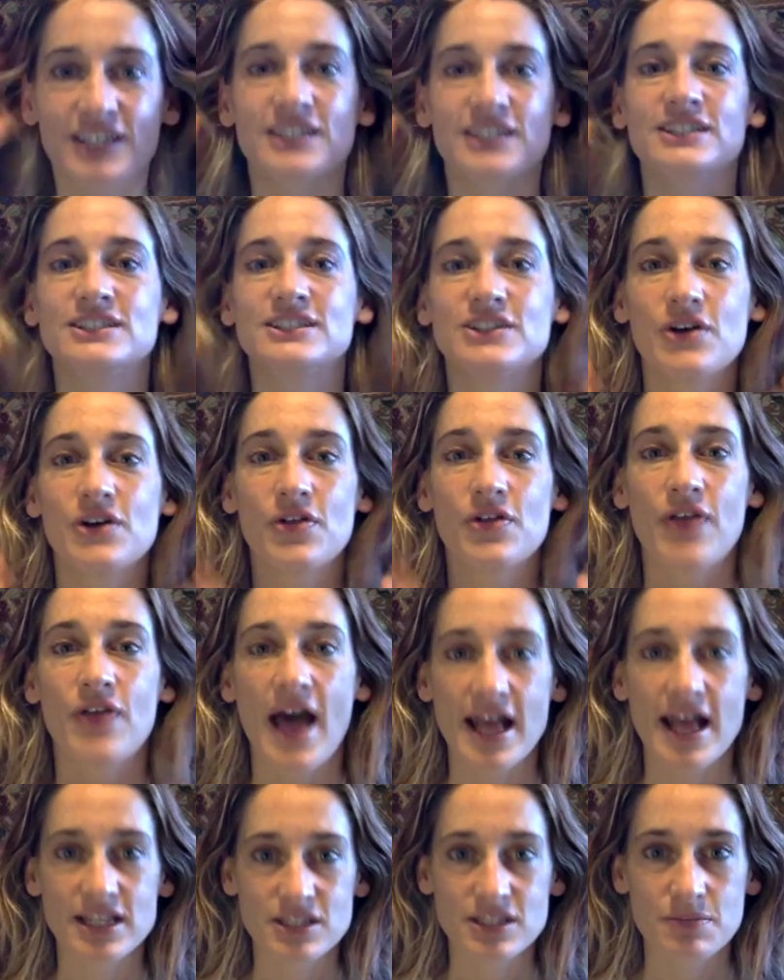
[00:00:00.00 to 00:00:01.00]
So
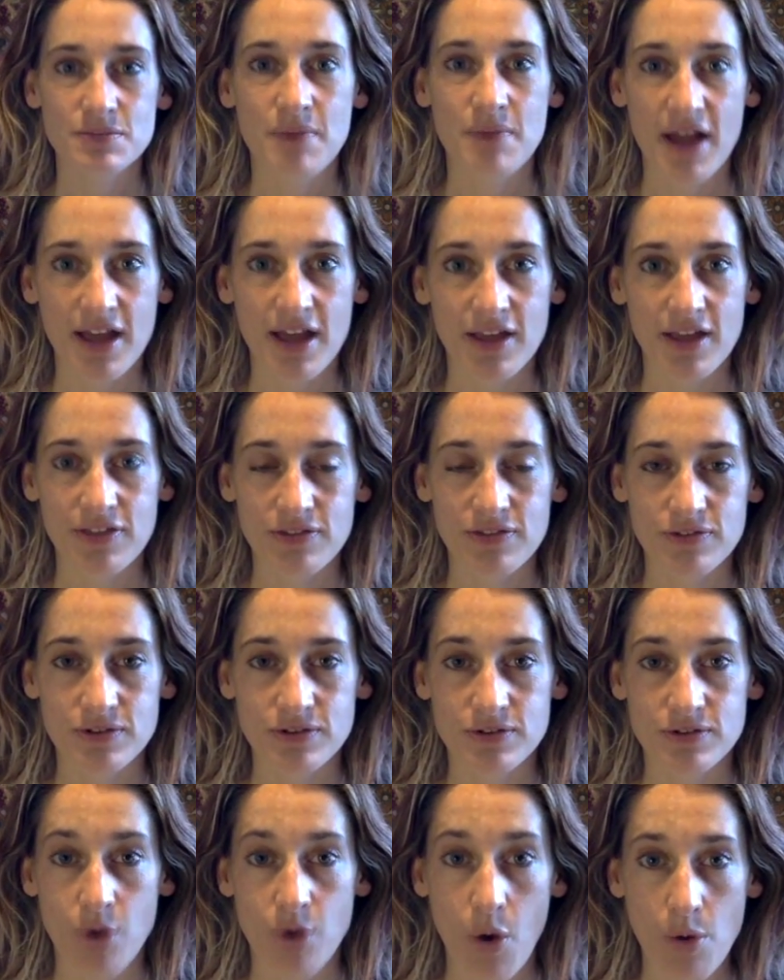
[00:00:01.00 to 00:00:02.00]
that's my
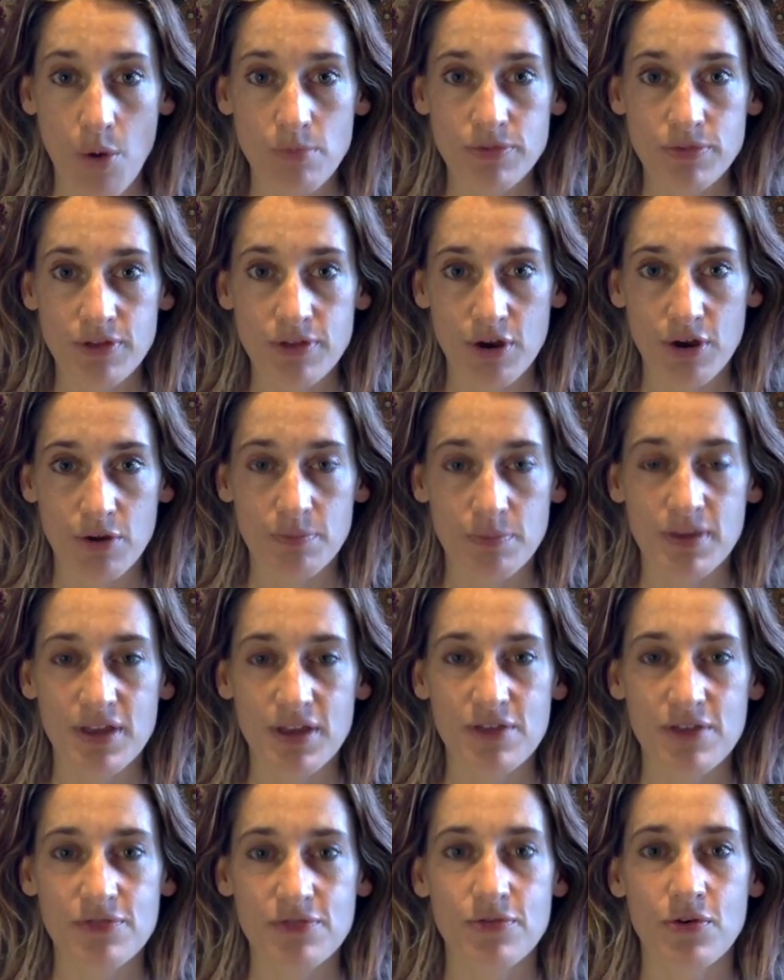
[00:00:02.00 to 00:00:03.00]
home therapy